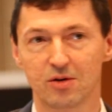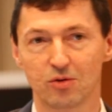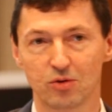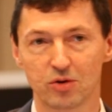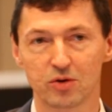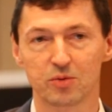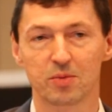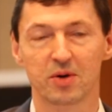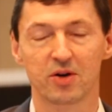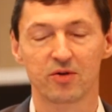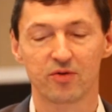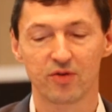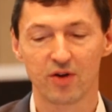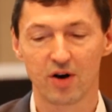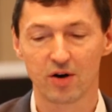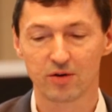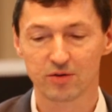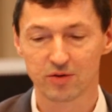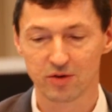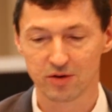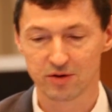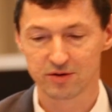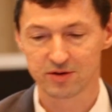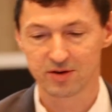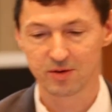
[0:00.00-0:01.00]
could be
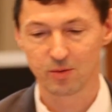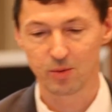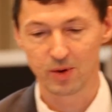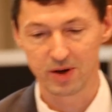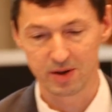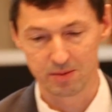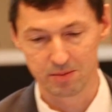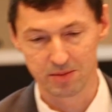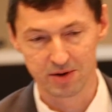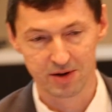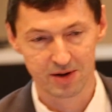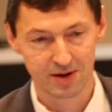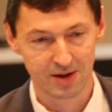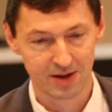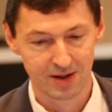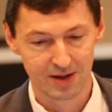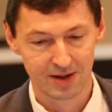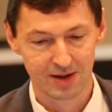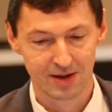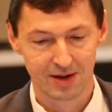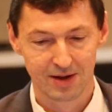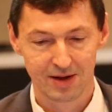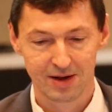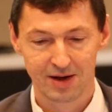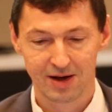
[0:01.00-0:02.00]
found on the web,
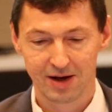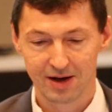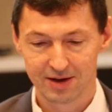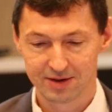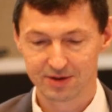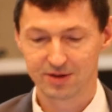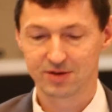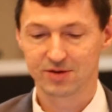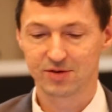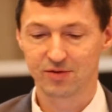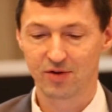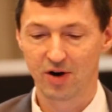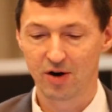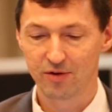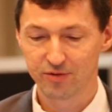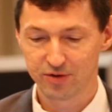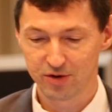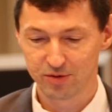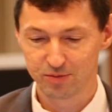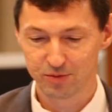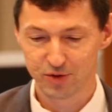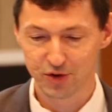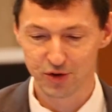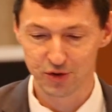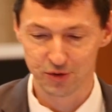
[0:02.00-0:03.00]
and it's far
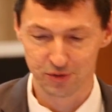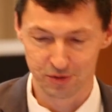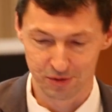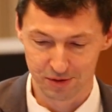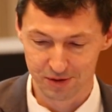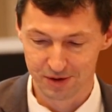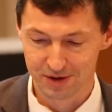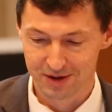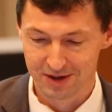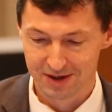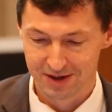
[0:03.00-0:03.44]
from true.